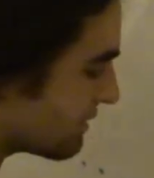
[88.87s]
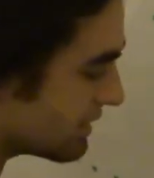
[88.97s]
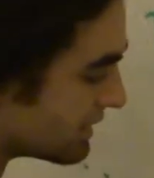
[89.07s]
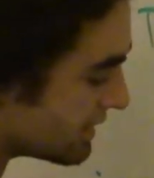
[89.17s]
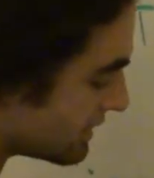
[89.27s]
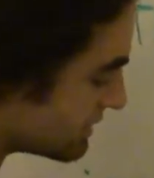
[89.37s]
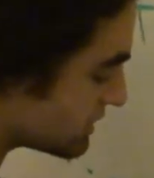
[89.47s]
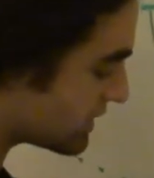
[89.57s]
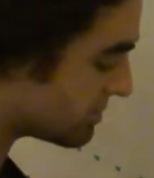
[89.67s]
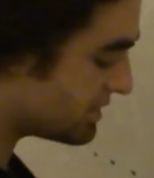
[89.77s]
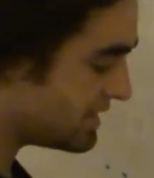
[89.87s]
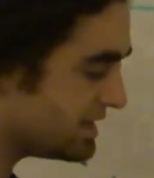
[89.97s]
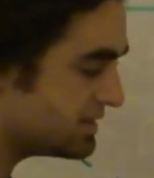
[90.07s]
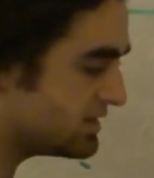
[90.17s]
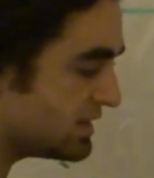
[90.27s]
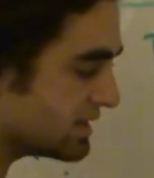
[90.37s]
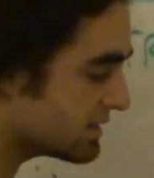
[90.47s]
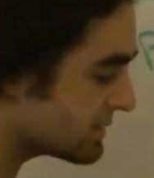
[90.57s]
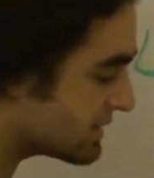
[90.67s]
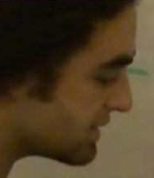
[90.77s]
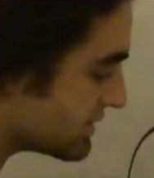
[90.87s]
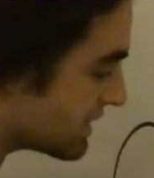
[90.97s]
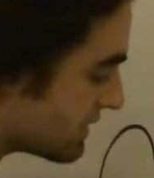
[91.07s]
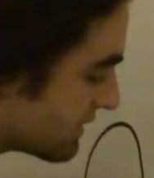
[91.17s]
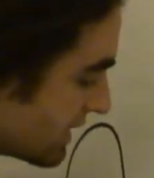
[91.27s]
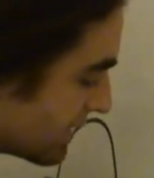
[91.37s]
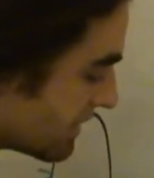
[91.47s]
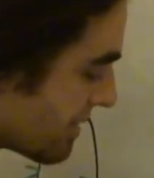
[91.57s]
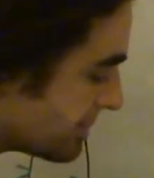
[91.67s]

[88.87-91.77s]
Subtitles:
the TRPE genes, which I'll draw red,